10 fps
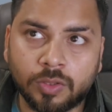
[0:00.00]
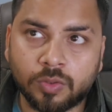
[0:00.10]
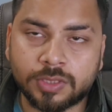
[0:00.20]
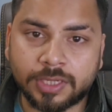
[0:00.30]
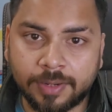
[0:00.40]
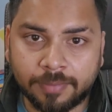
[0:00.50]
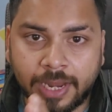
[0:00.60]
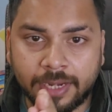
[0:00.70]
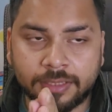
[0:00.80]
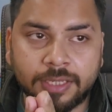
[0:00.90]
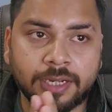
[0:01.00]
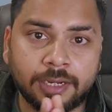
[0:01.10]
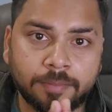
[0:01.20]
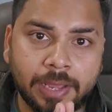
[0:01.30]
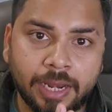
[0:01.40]
streamline the
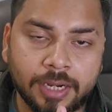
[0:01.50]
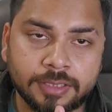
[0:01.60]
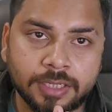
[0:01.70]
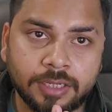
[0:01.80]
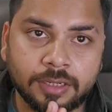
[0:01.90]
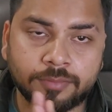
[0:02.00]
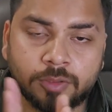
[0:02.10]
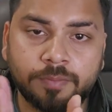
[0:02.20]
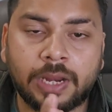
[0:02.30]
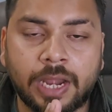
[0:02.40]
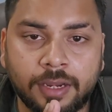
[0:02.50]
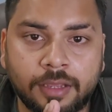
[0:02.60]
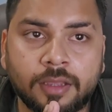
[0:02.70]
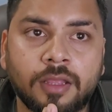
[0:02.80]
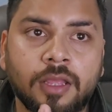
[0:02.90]
color palettes in terms of branding,